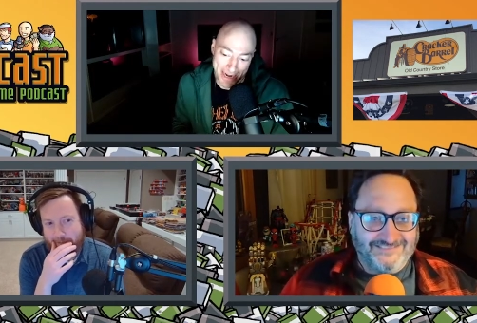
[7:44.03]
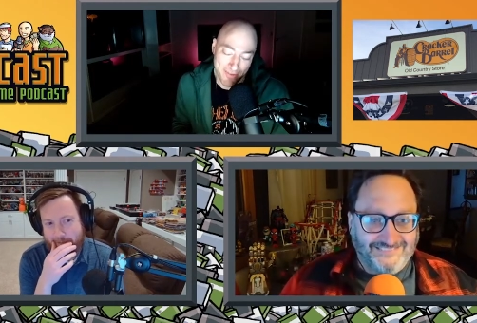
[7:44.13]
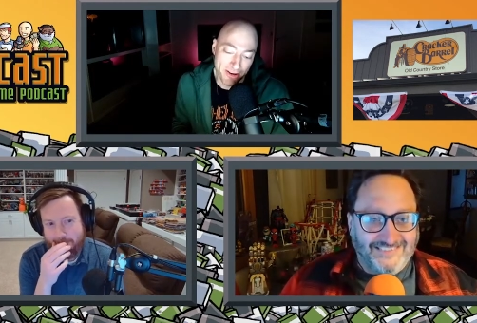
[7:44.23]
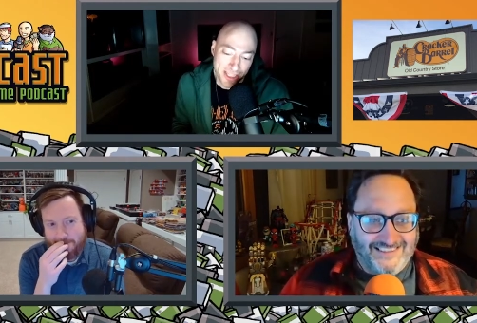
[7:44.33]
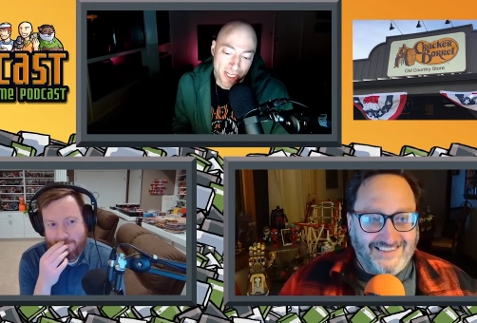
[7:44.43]
Speaker 1: If I
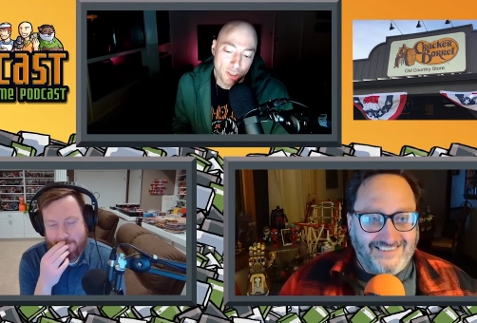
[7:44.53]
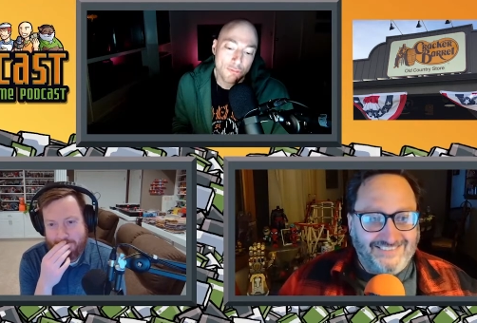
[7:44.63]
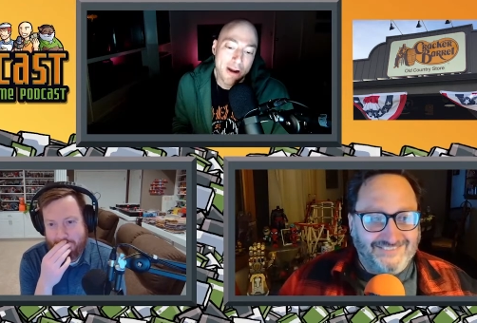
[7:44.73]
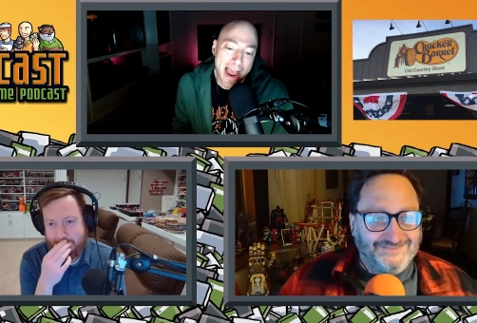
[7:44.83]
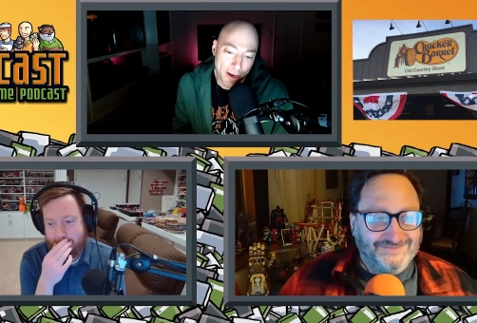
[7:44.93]
was at yeah.
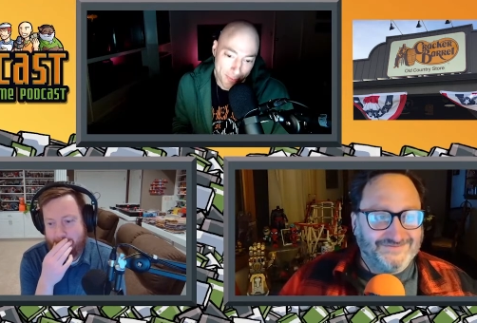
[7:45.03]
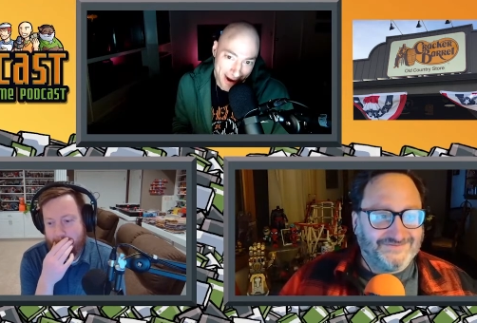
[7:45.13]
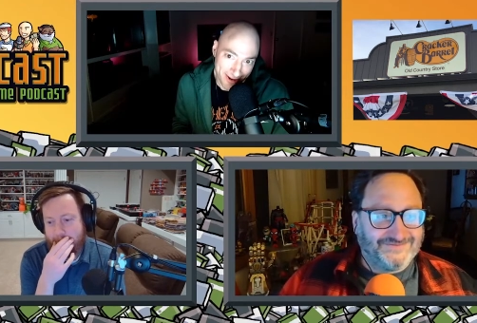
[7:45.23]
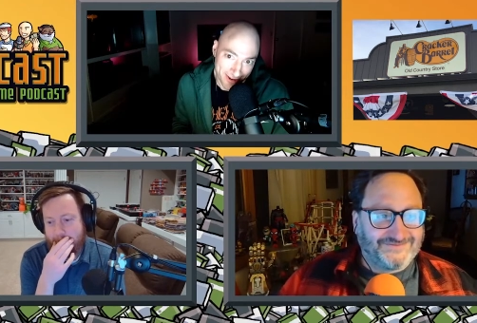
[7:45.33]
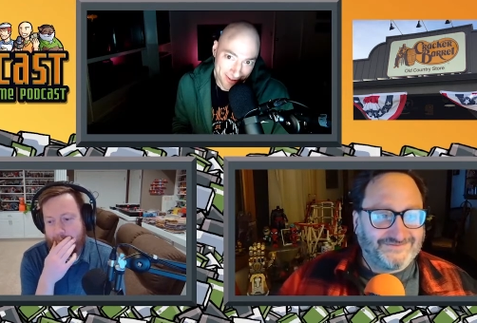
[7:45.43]
Cracker
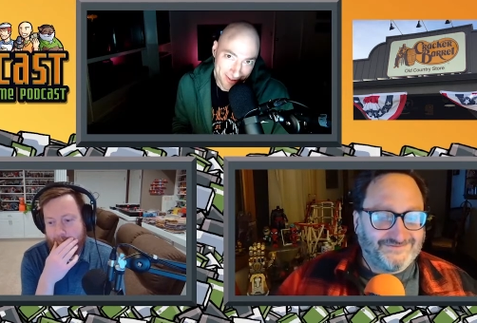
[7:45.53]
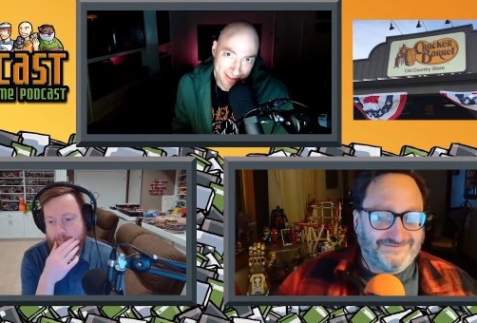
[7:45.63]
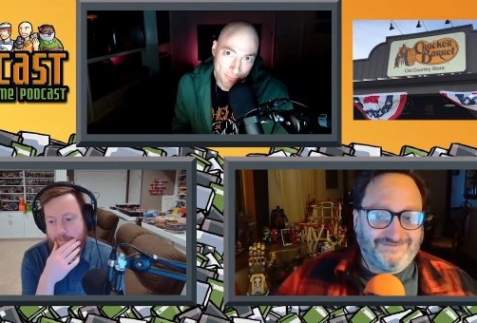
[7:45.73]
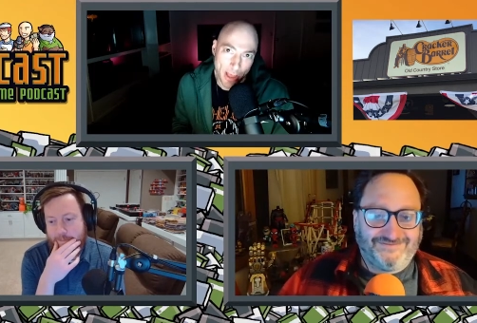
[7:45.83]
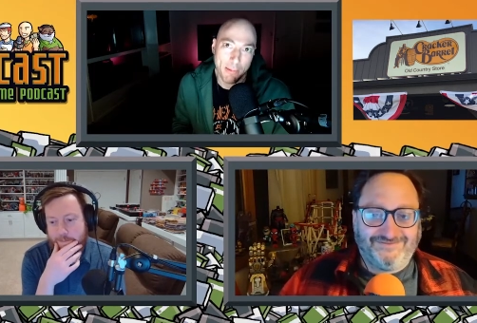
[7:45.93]
Barrel,
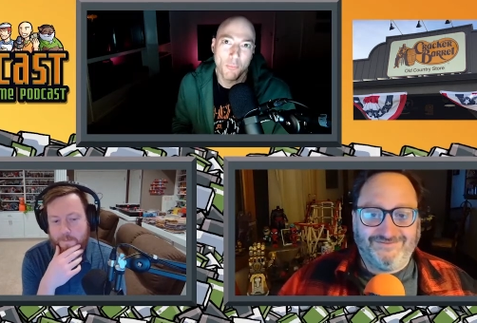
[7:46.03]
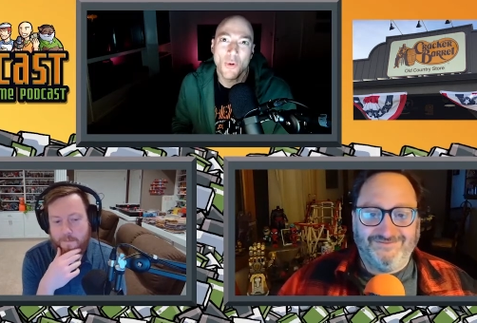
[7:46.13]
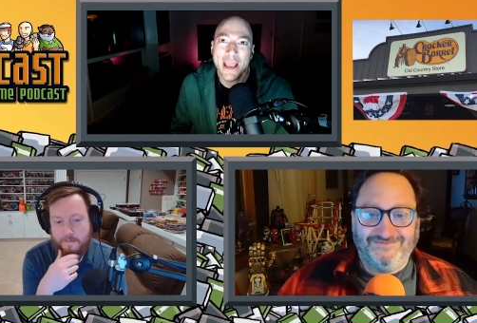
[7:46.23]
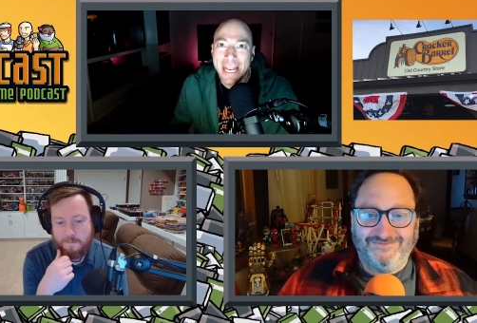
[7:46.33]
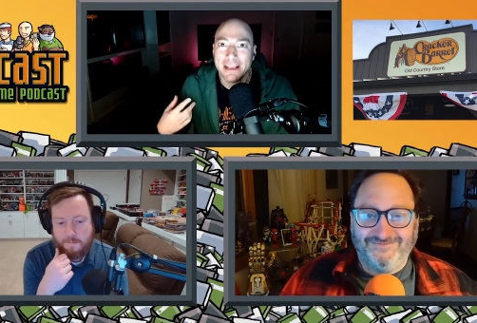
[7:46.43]
like I'm
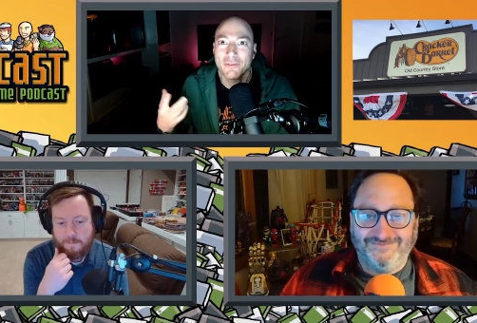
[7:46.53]
waiting for